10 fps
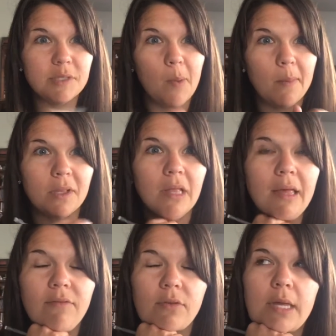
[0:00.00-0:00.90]
its mom
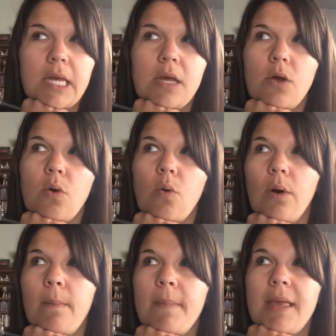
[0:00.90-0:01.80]
alive.
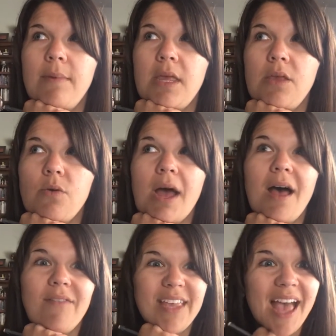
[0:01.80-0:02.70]
Or maybe you
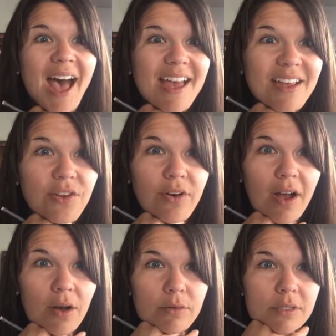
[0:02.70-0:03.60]
have a cat at your
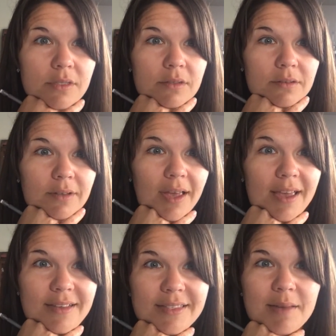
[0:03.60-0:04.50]
house,
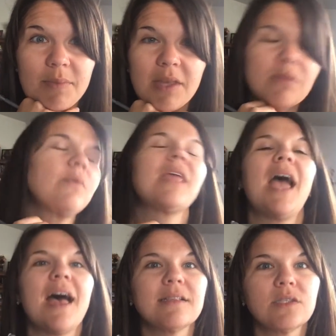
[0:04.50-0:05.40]
okay? Same thing with
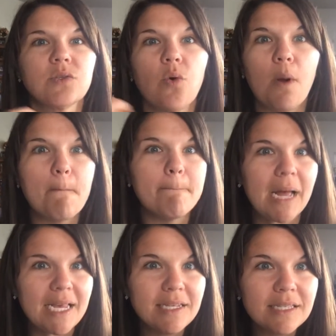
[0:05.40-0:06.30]
cats. Or
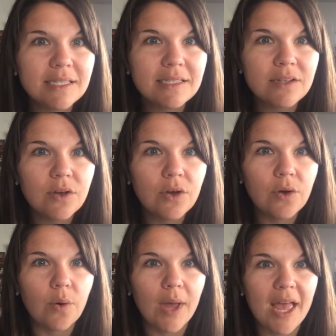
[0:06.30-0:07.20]
mice,
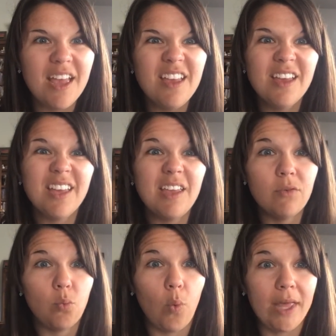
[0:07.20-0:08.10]
okay?
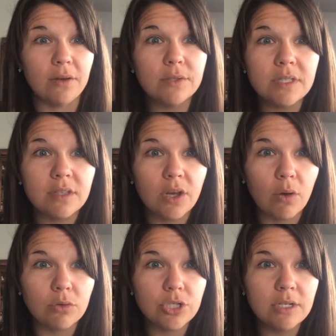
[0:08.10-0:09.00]
Even whales in the
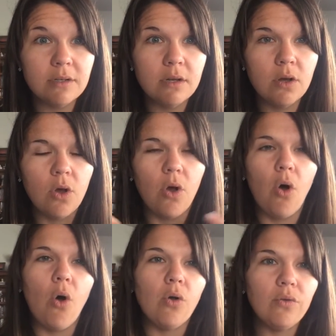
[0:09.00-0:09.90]
ocean.
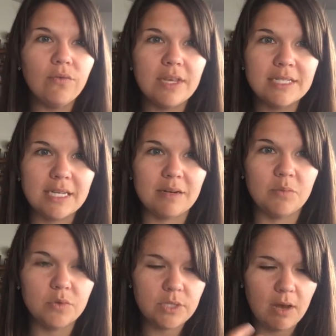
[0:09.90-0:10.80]
All of these
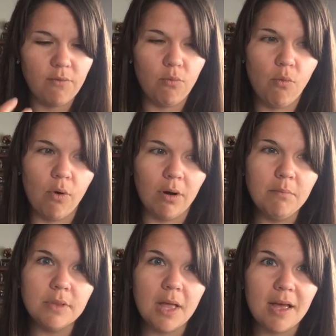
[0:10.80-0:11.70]
animals have
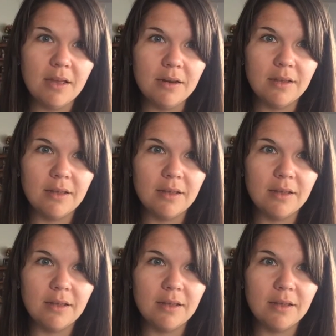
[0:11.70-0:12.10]
warm blood,